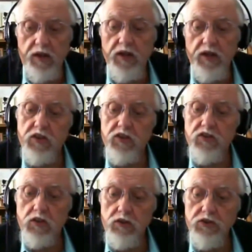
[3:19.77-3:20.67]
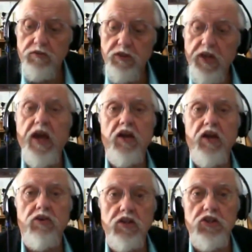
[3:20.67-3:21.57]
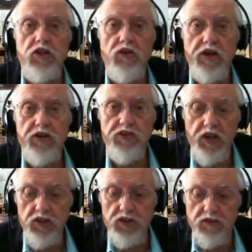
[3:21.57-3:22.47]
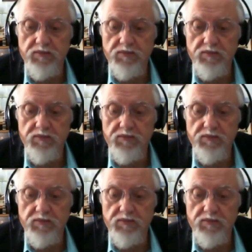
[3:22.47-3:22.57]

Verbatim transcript: is exclusively a Christian organization.